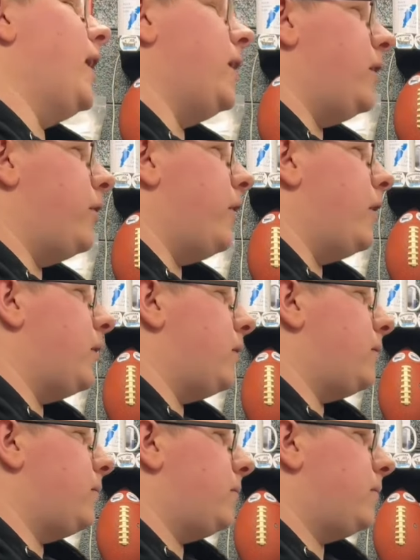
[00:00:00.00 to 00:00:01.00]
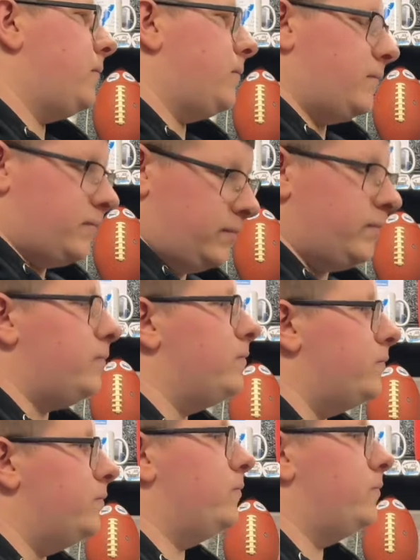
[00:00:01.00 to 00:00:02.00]
90 credit. 90 credit.
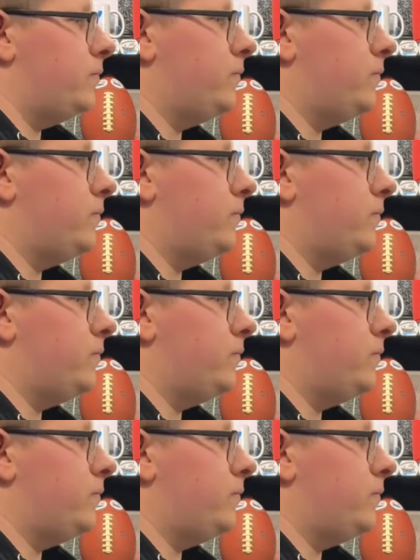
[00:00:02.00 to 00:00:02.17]
Mm-hmm.